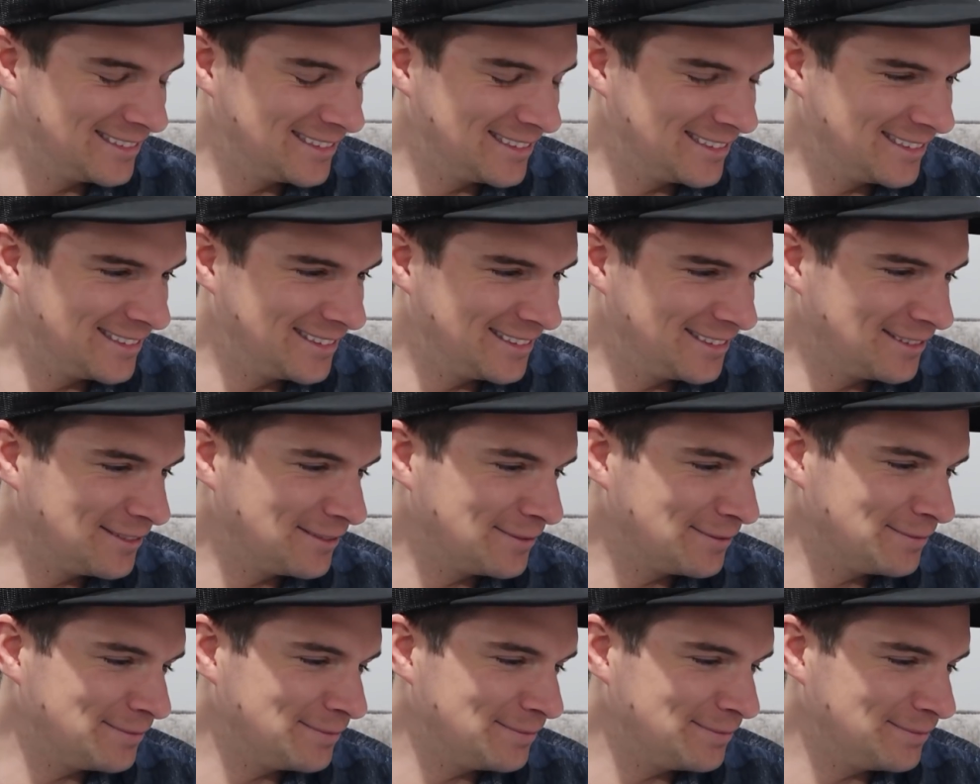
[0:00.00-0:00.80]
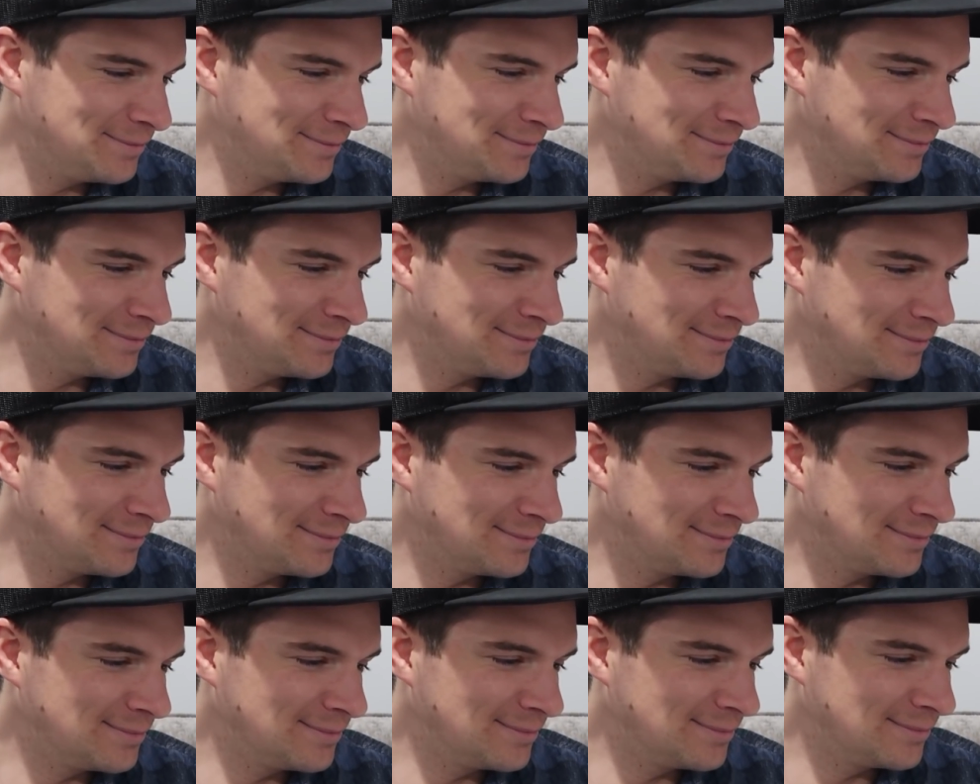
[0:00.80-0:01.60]

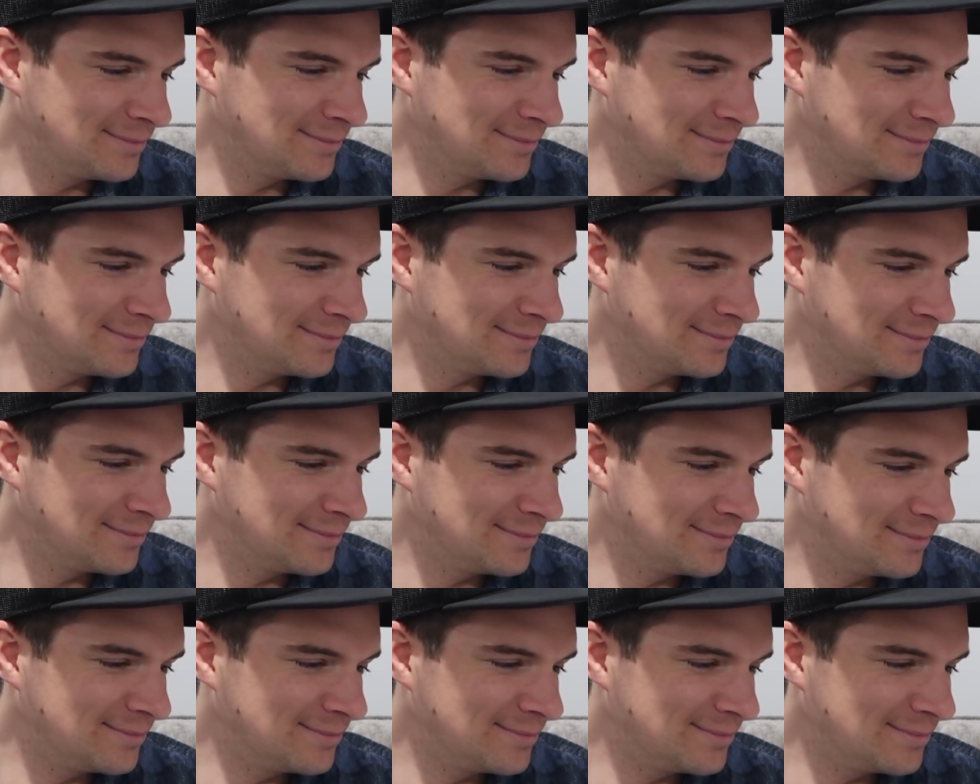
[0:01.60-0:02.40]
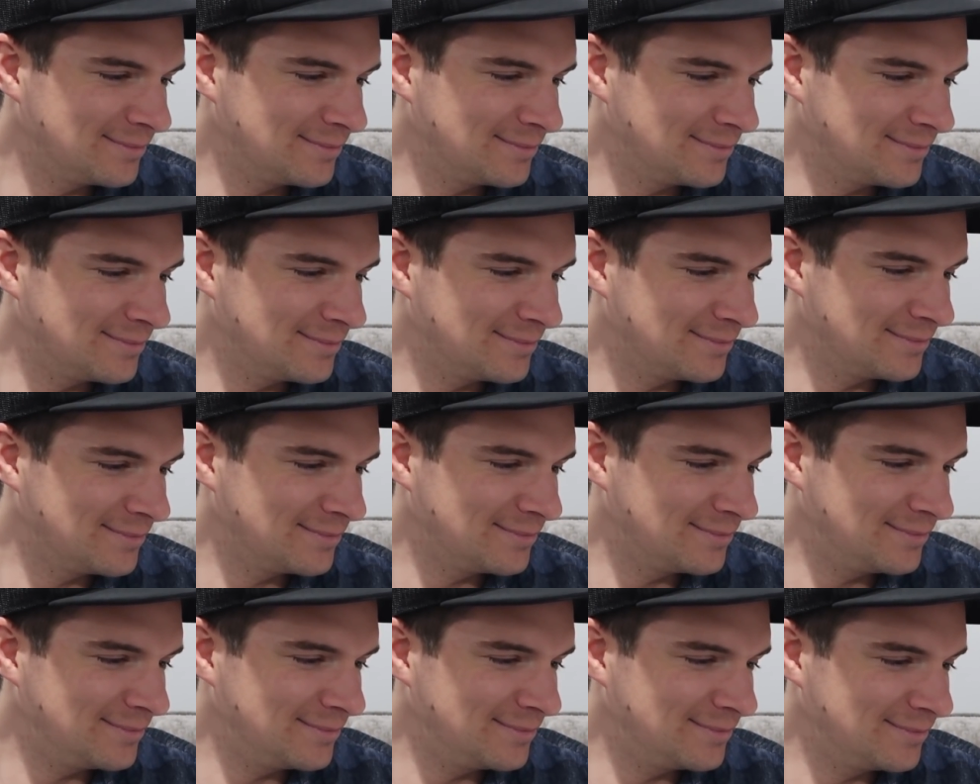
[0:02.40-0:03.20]

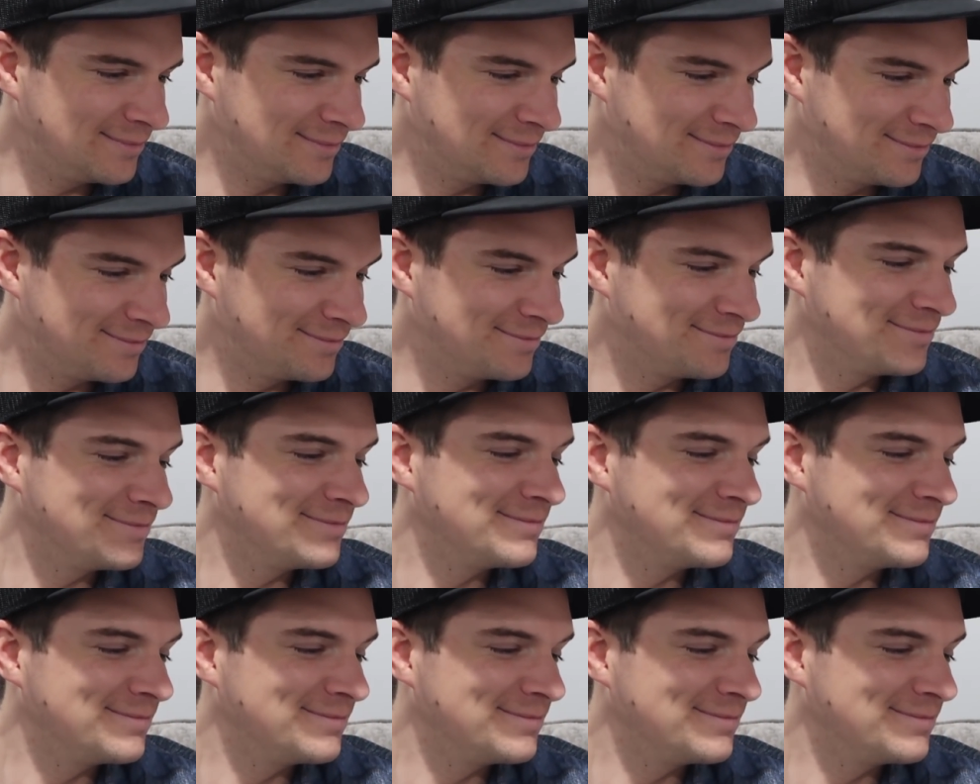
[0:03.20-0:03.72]
No words are spoken by the person on screen.